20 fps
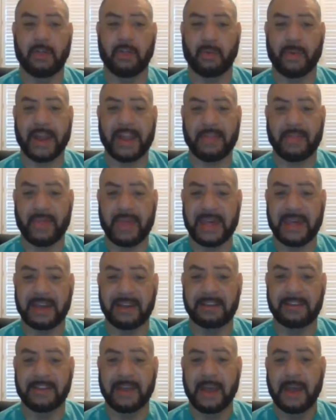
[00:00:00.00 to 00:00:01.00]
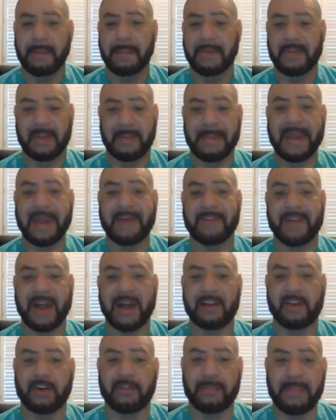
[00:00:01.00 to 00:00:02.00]
do all the right things, but they may have
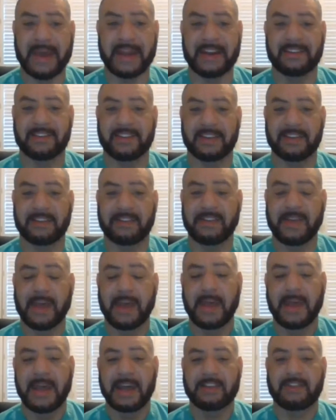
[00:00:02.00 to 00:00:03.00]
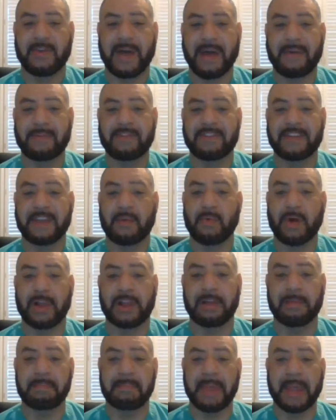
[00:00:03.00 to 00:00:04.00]
gotten off medicines. And so I would say,
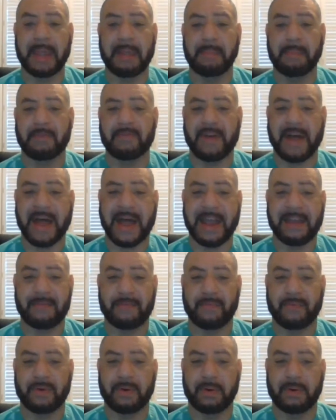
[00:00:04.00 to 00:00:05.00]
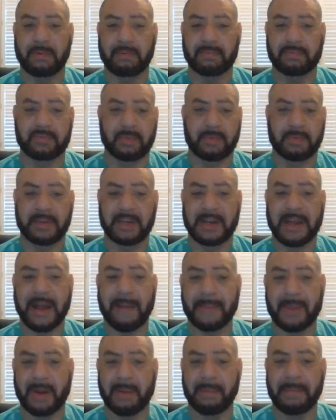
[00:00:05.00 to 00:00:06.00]
while it may provide for someone to
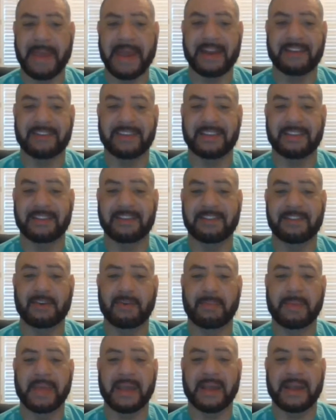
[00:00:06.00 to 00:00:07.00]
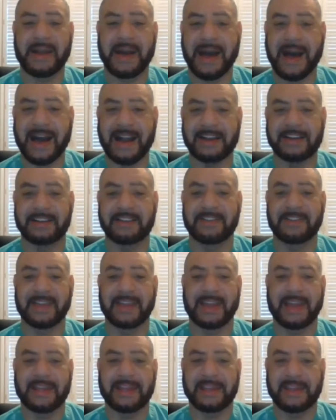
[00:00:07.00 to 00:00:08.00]
not be on medicine, still being
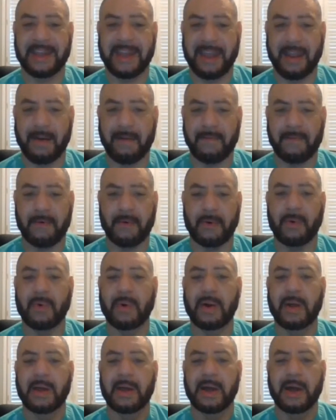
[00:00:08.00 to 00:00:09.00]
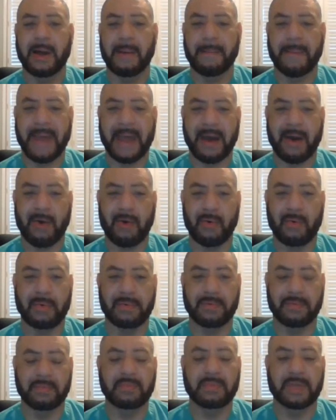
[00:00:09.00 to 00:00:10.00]
cognizant and careful about
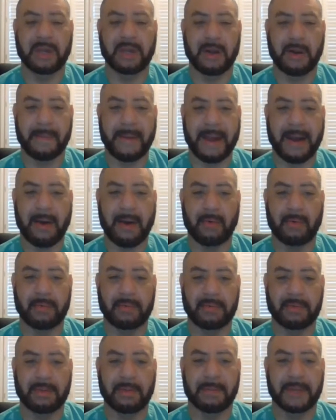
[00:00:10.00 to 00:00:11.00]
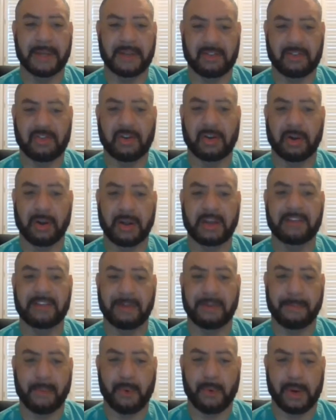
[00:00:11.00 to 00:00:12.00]
about the blood sugar
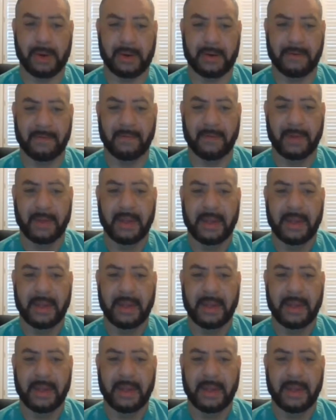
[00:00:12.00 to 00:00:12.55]
is important.